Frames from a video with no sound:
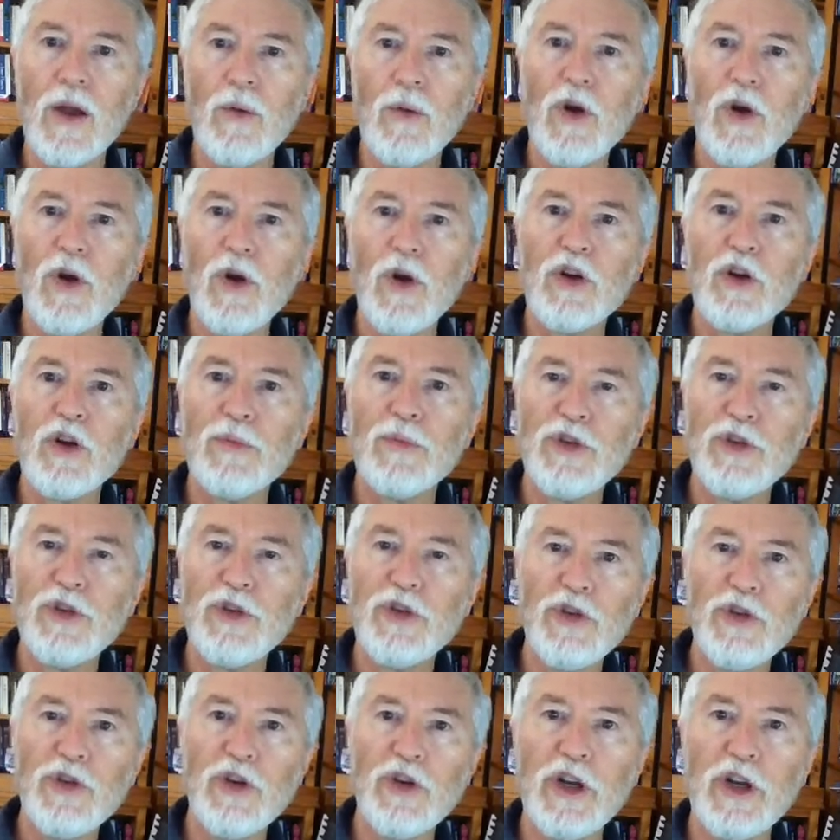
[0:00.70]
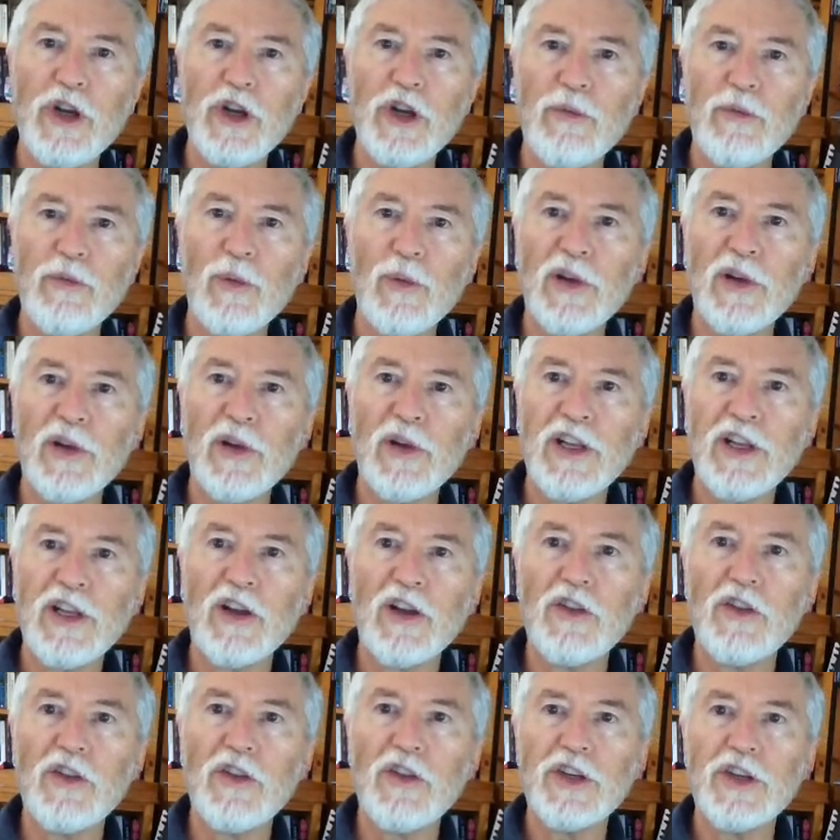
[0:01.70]
Welcome to Coddiwompling
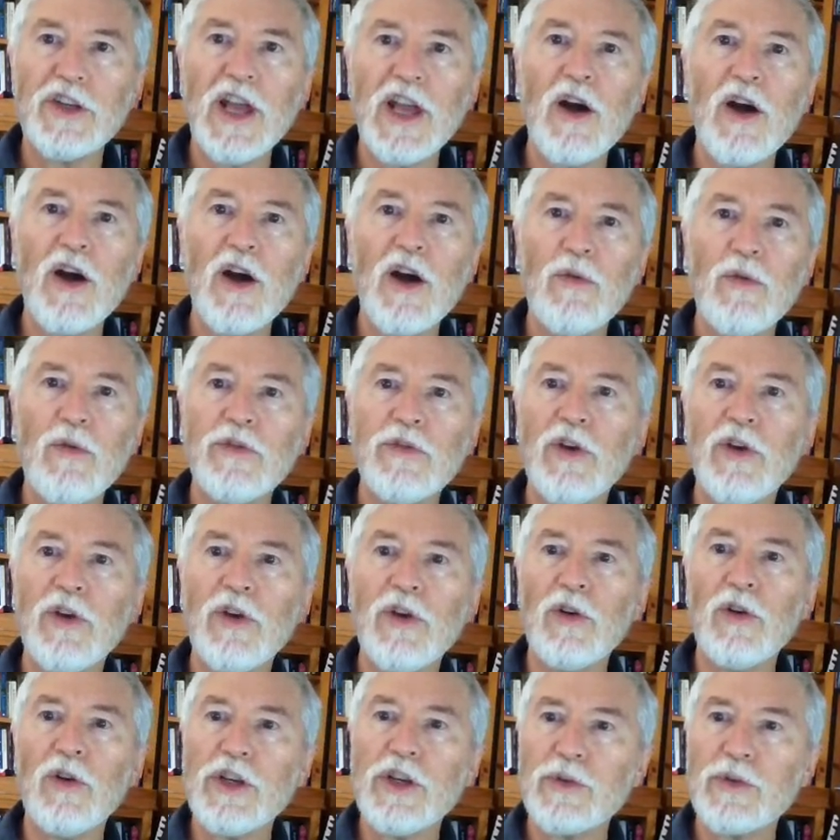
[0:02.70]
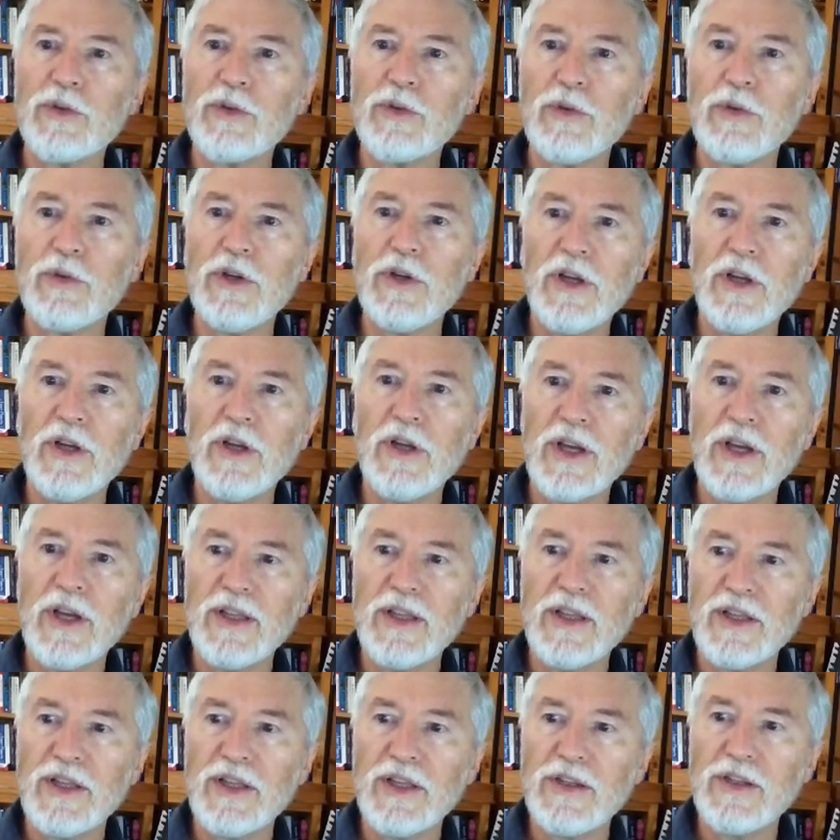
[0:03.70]
along the Dowel with Noel Eastwood.
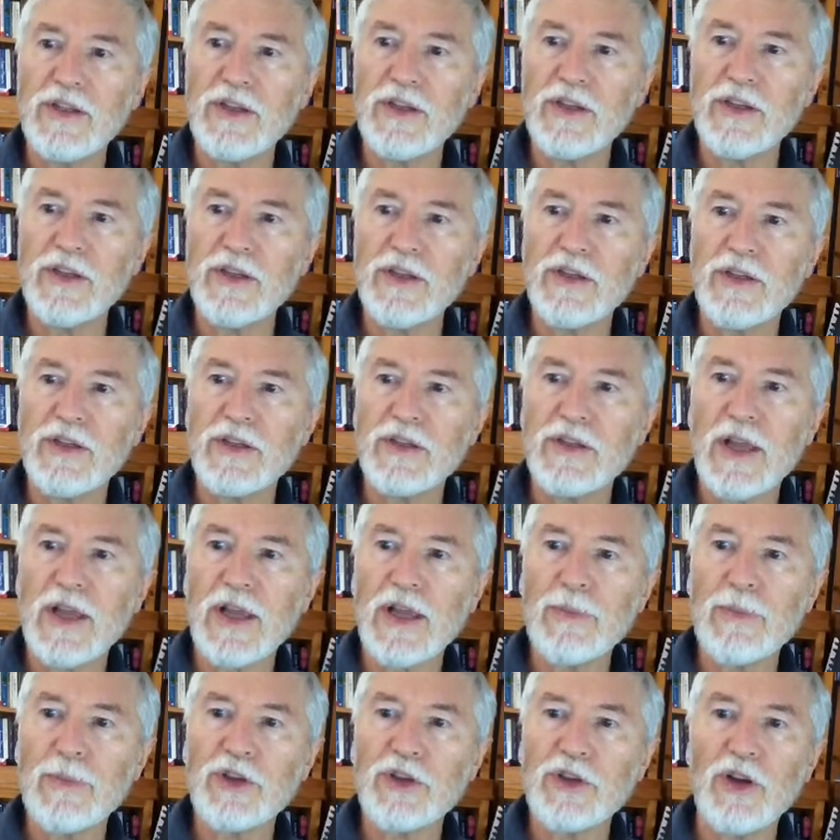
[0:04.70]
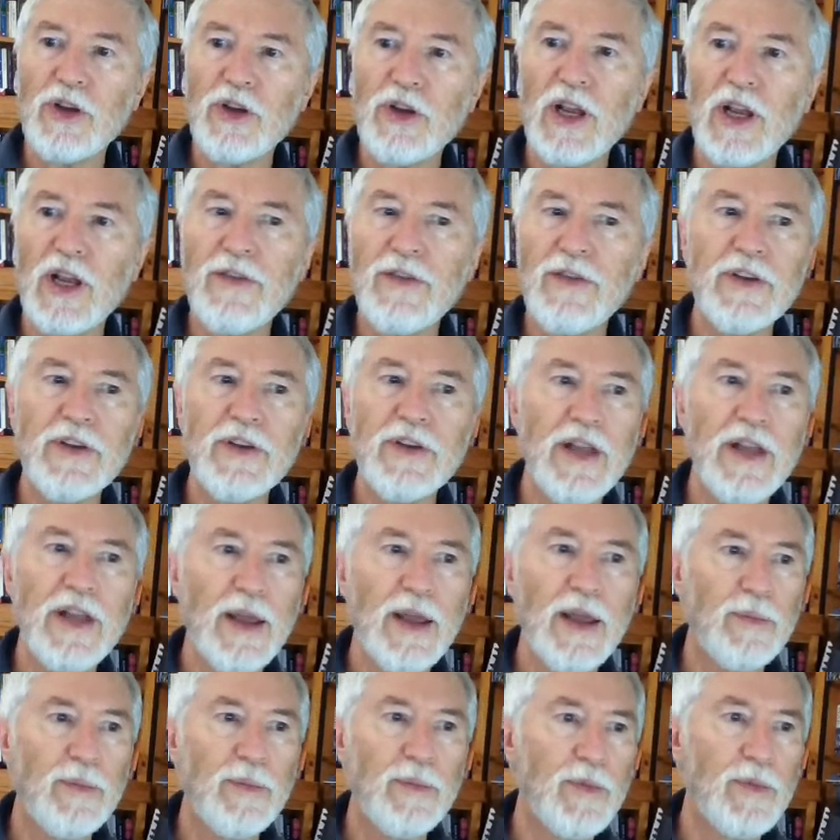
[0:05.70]
This is episode 11
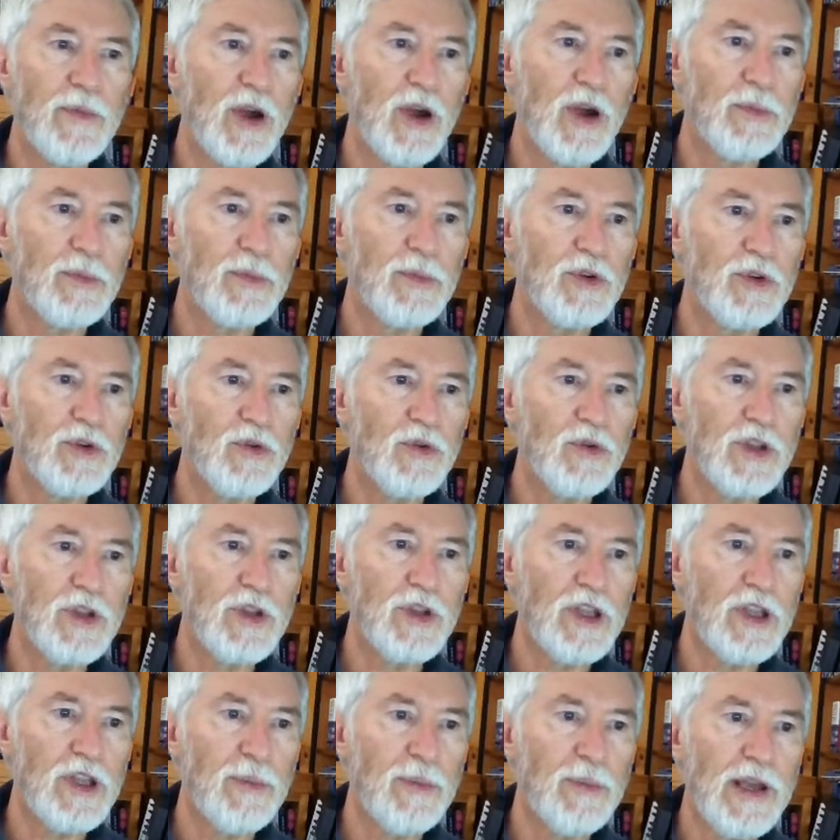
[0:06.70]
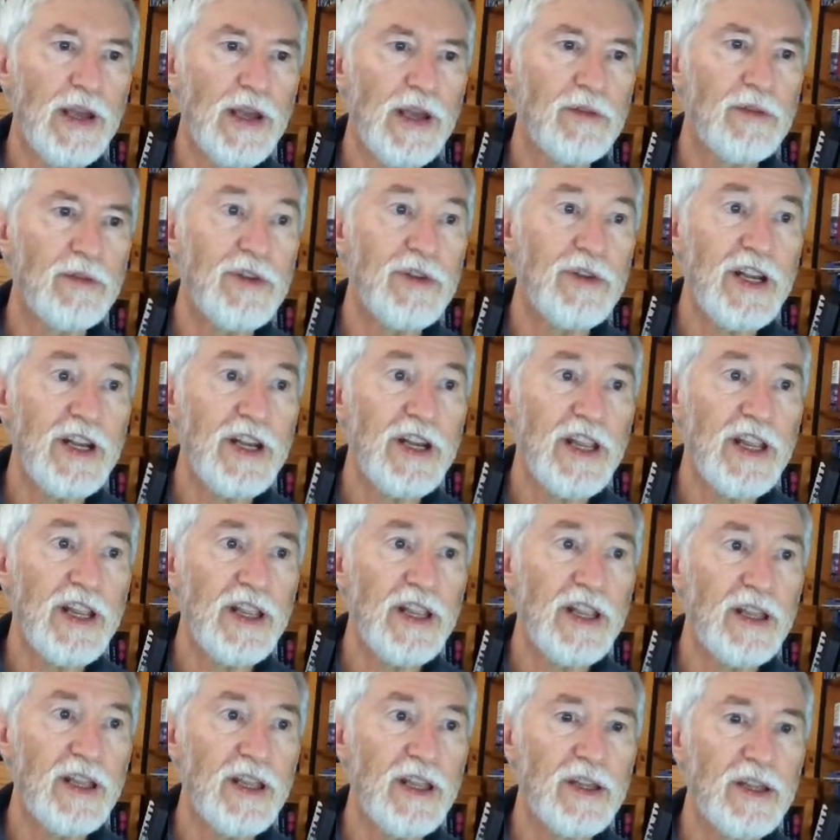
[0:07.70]
and I'm talking about
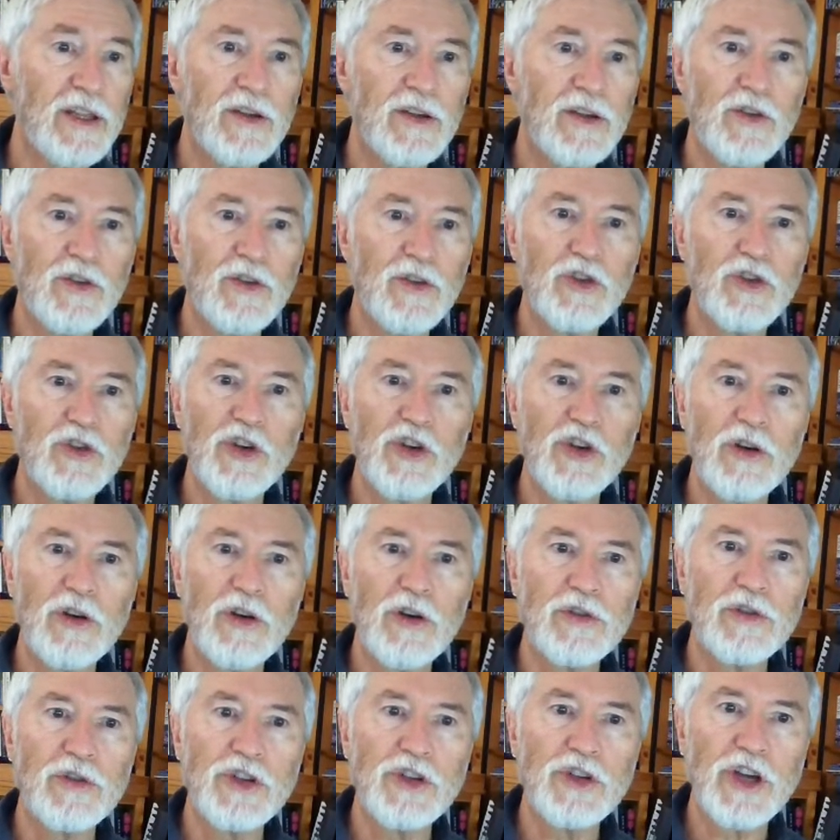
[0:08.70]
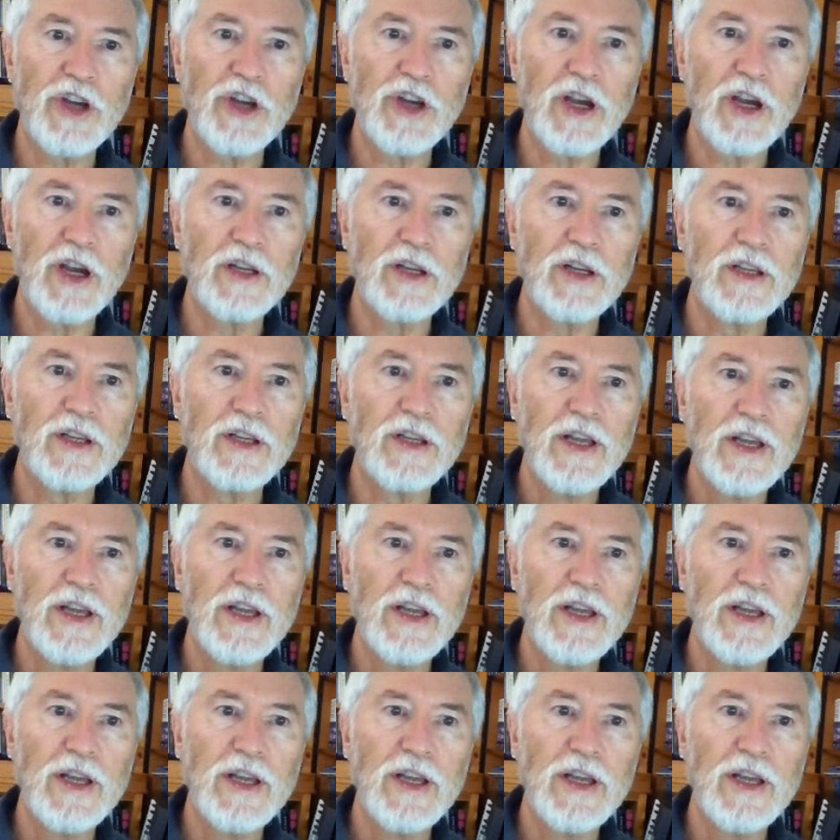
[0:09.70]
reading your child's chart.